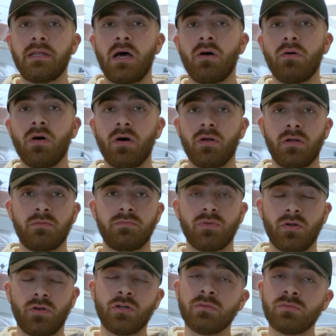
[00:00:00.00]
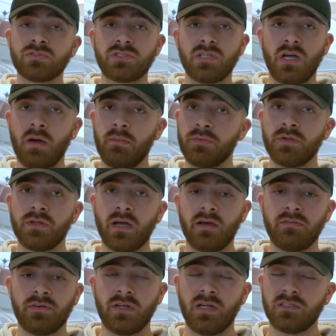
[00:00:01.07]
Now on a normal setup, you'd
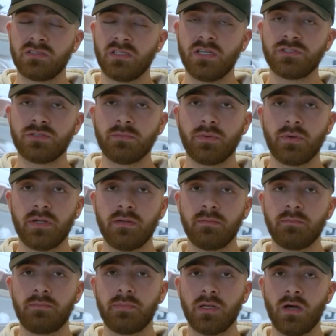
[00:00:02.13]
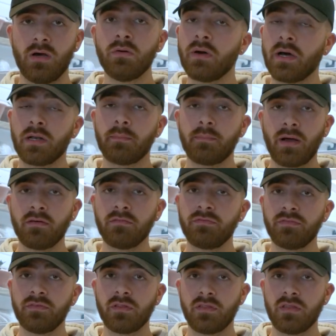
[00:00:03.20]
have an isolation point below and
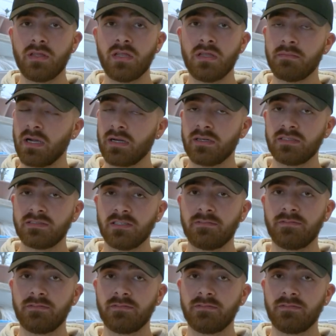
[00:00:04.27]
above the magnetic